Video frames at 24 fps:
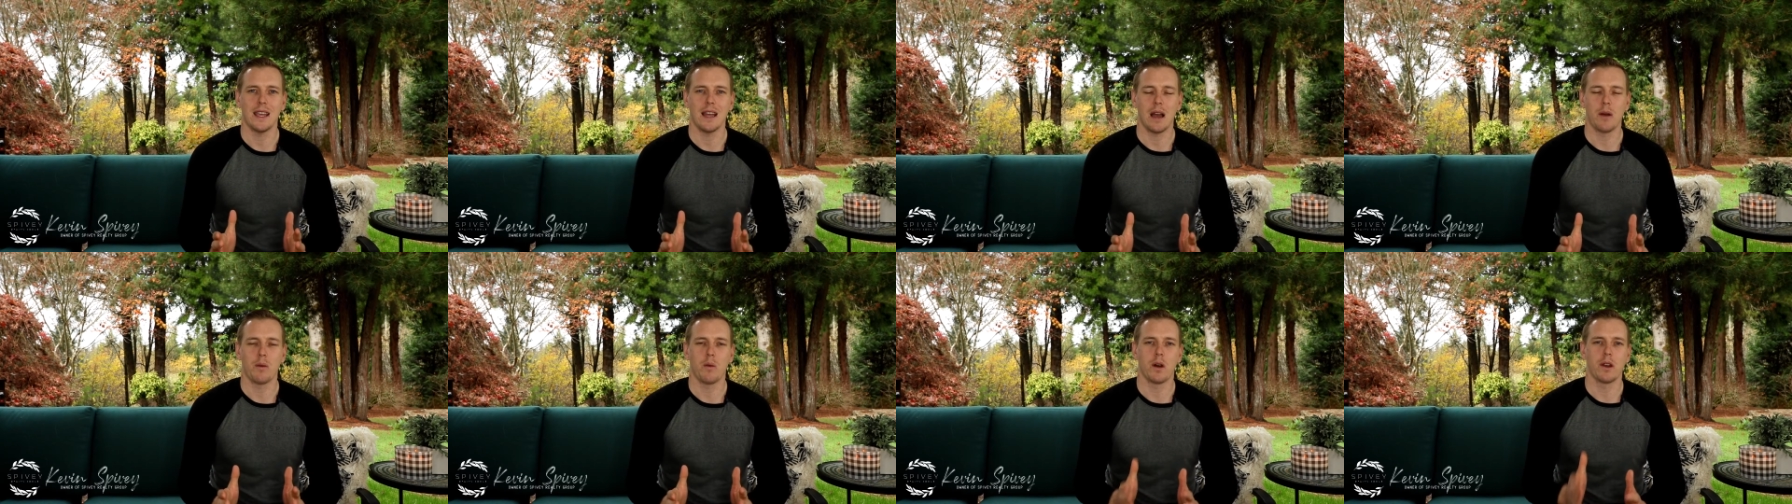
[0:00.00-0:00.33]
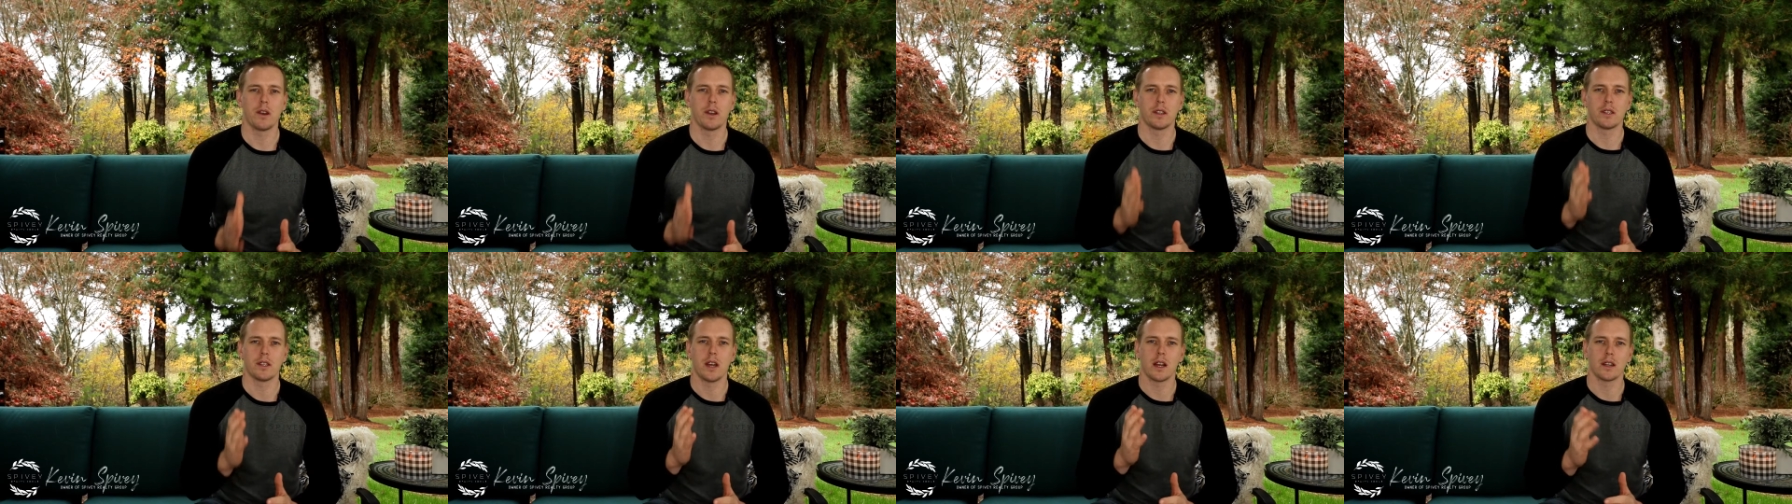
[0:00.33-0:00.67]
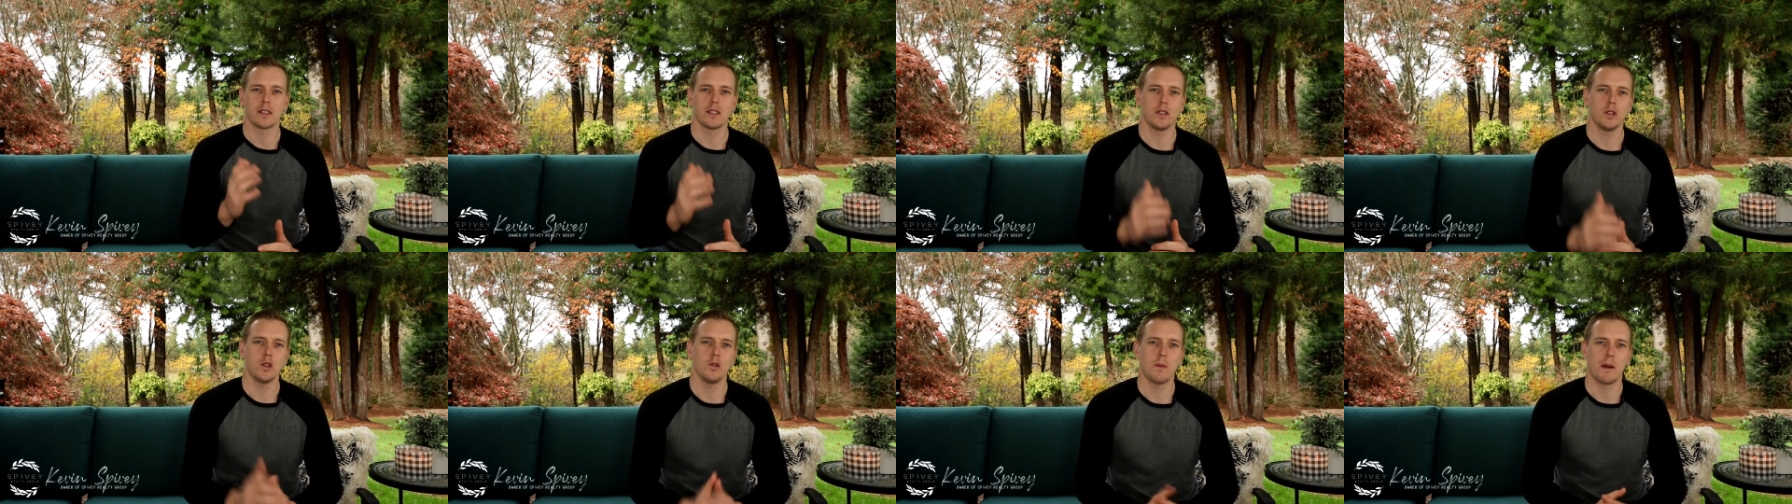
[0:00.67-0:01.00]
I wanted to talk
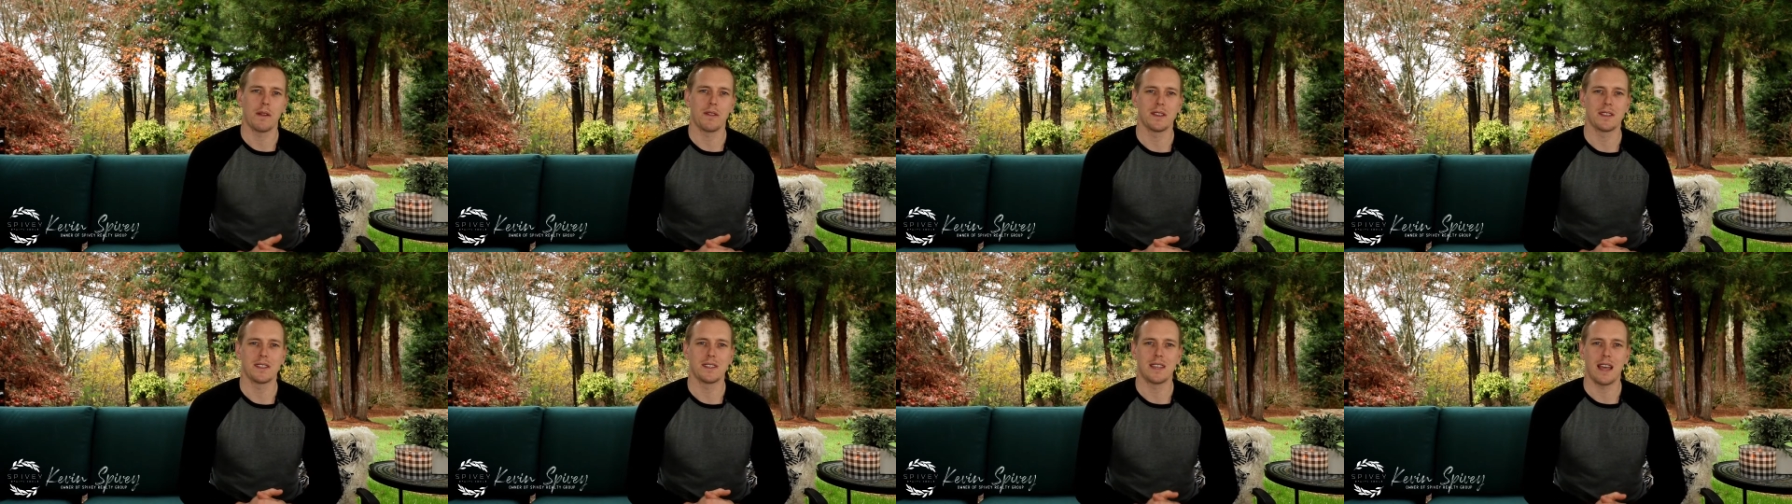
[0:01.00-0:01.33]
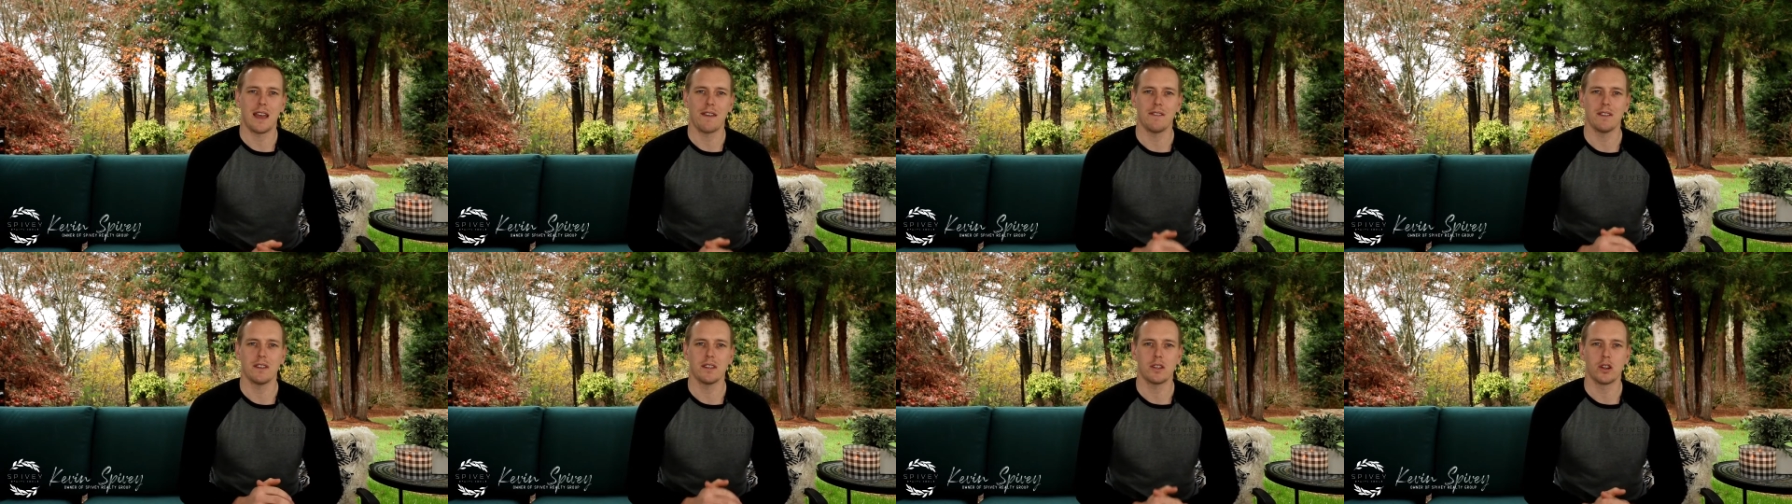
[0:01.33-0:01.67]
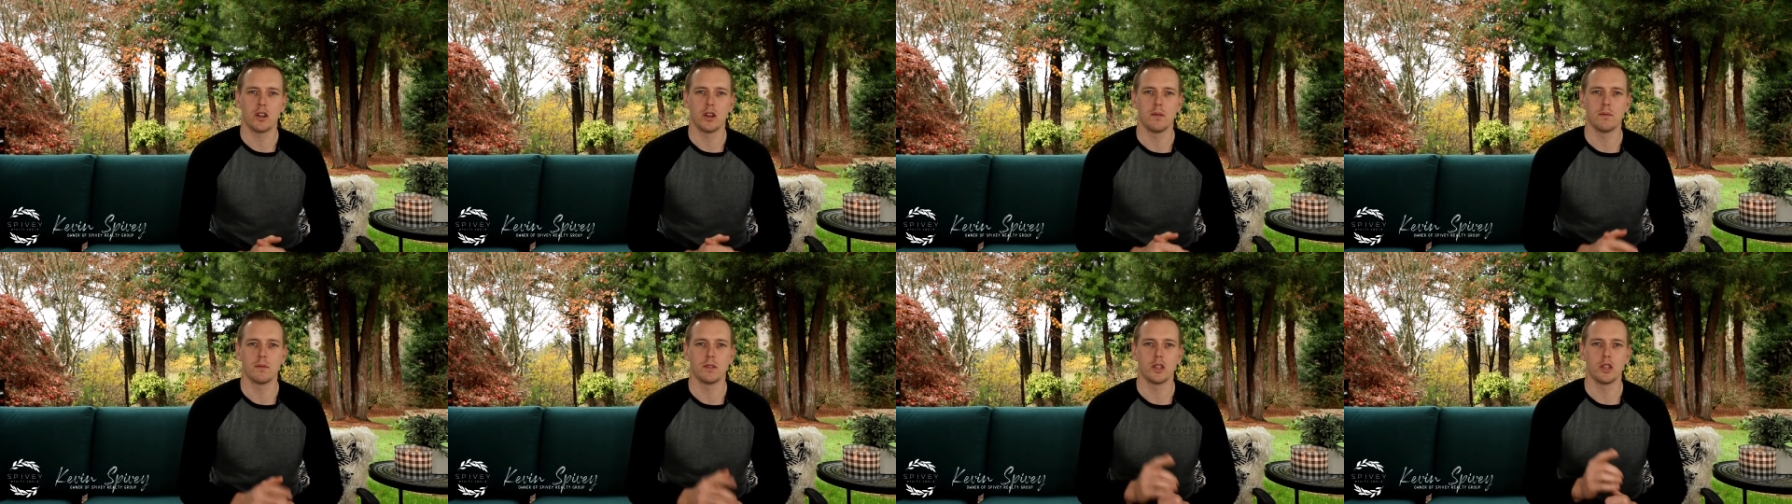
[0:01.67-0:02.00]
to you about the 7
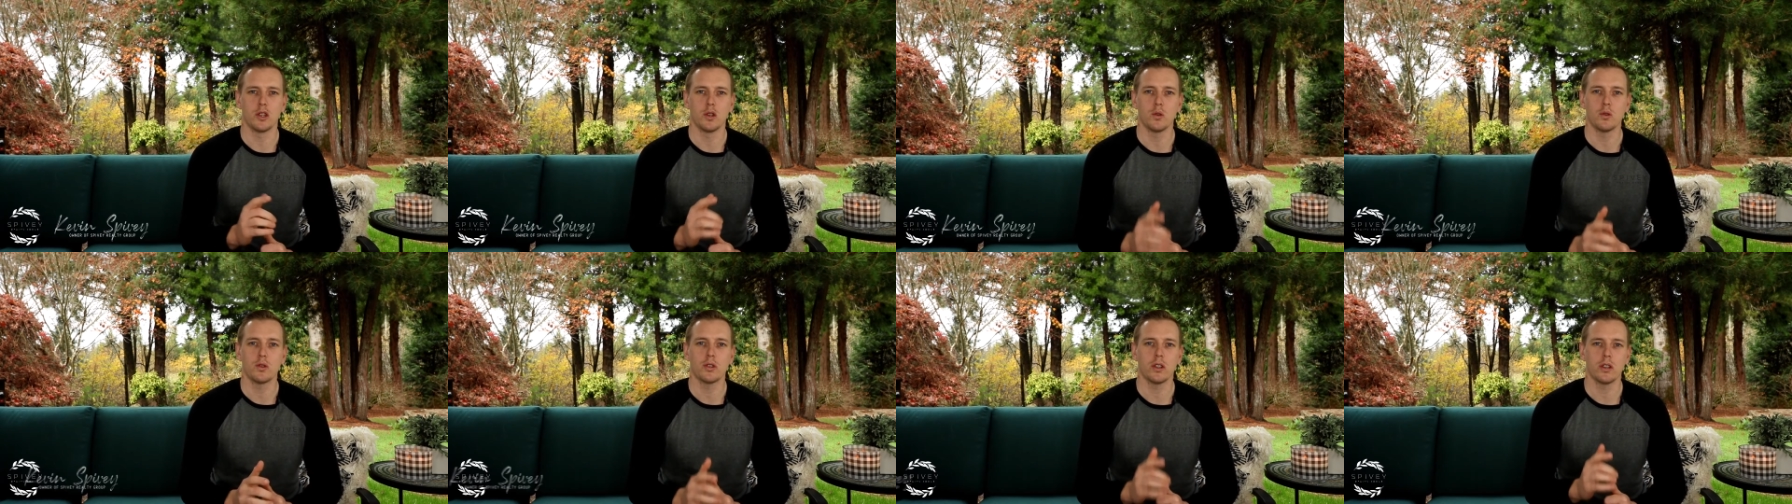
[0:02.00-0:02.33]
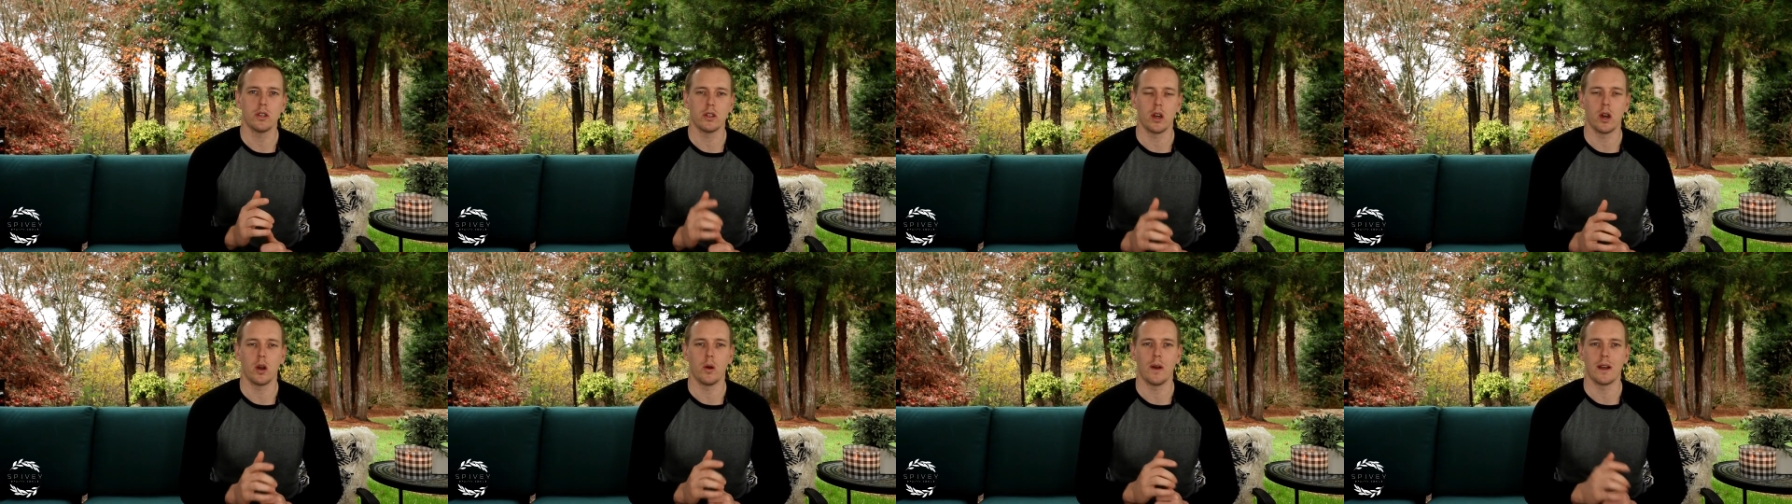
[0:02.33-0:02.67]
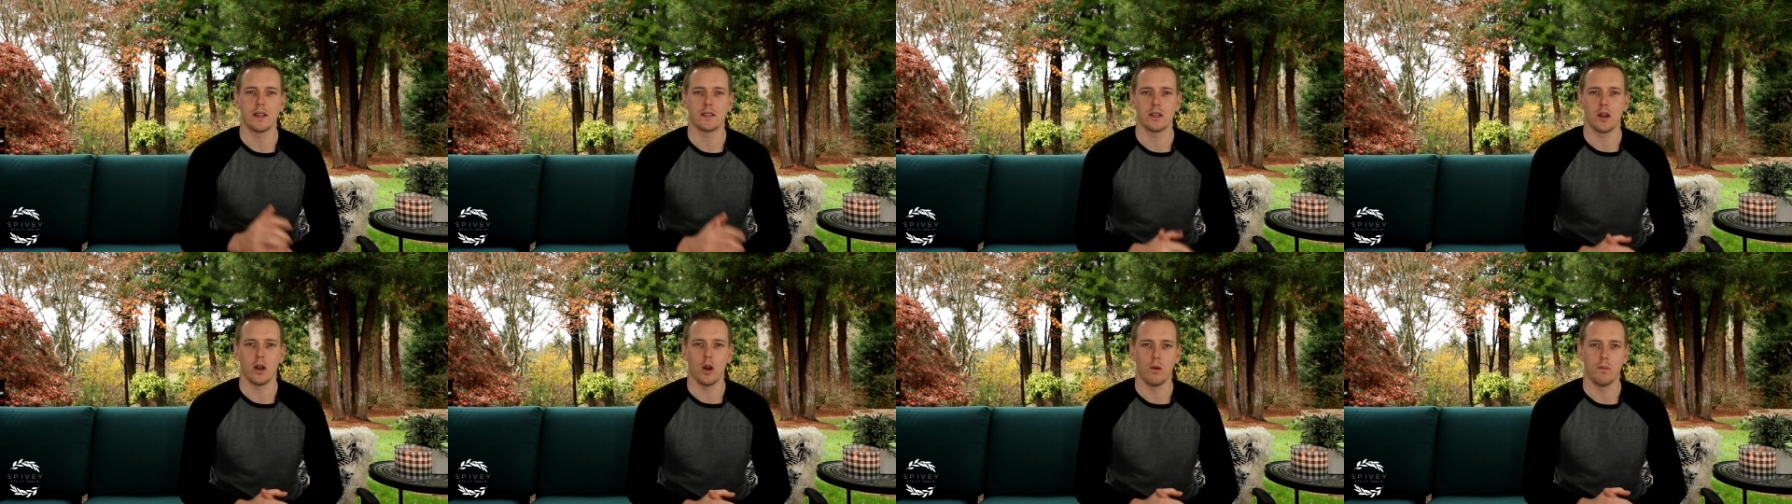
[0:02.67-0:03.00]
terms you should know
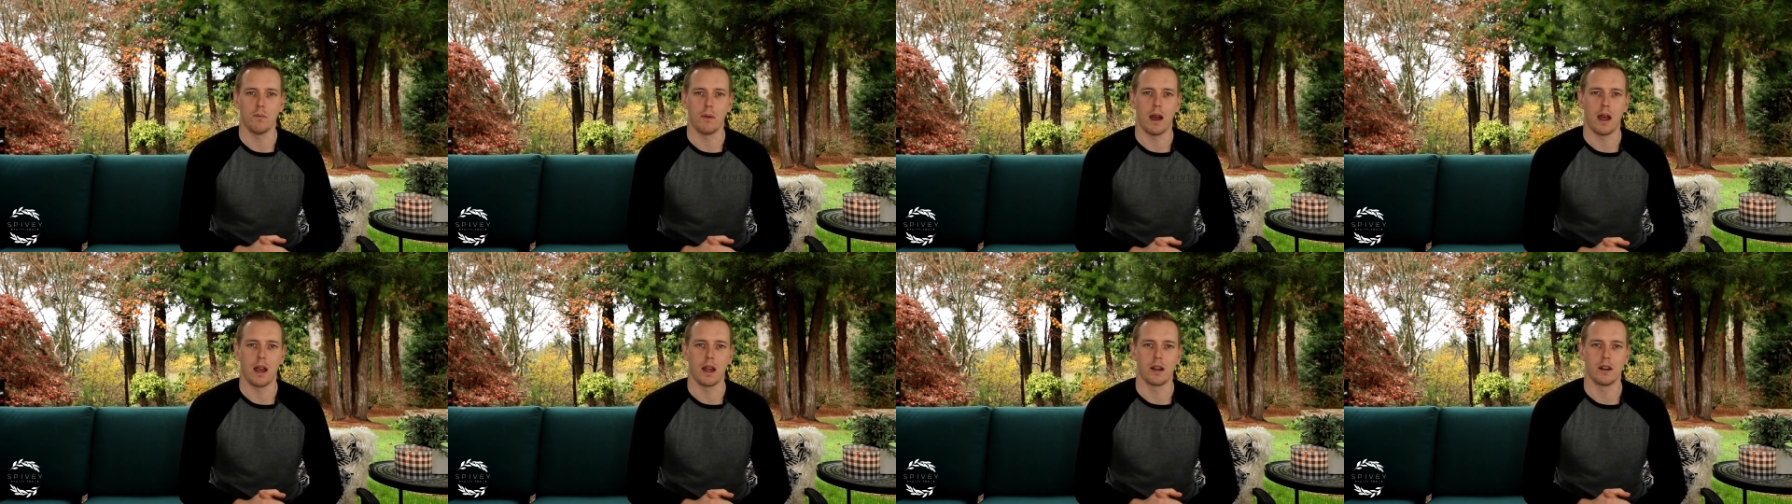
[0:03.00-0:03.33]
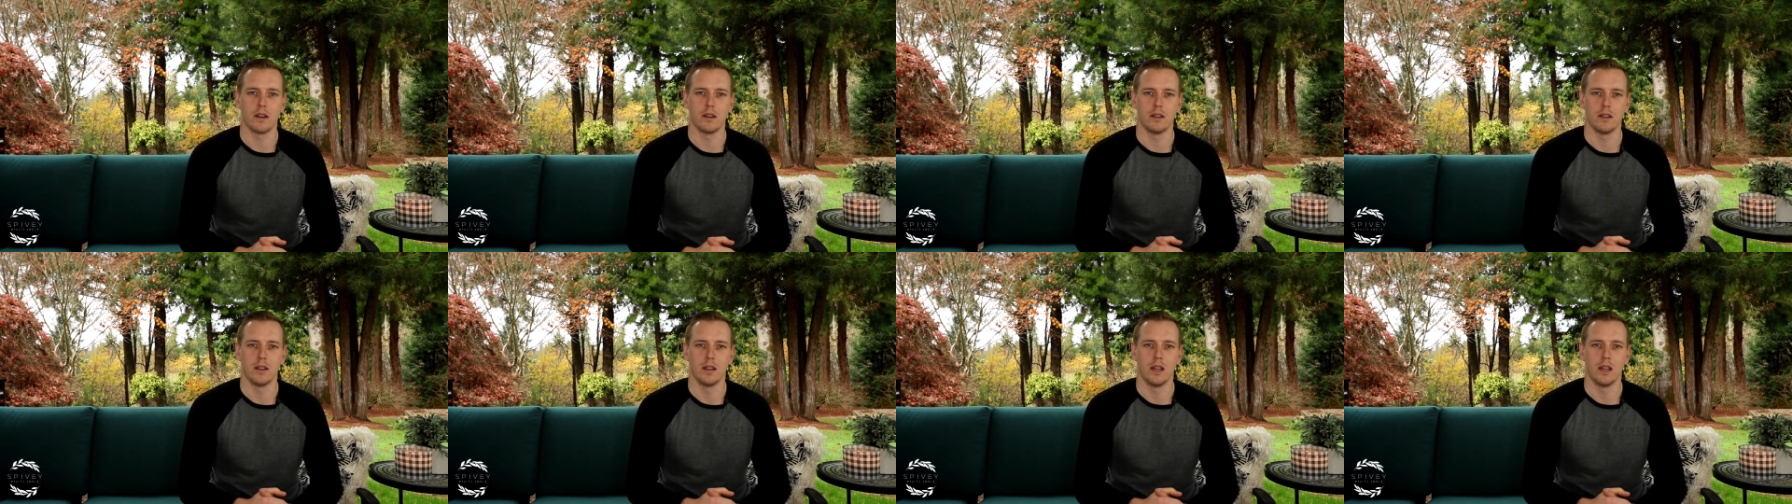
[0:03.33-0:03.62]
as a home buyer.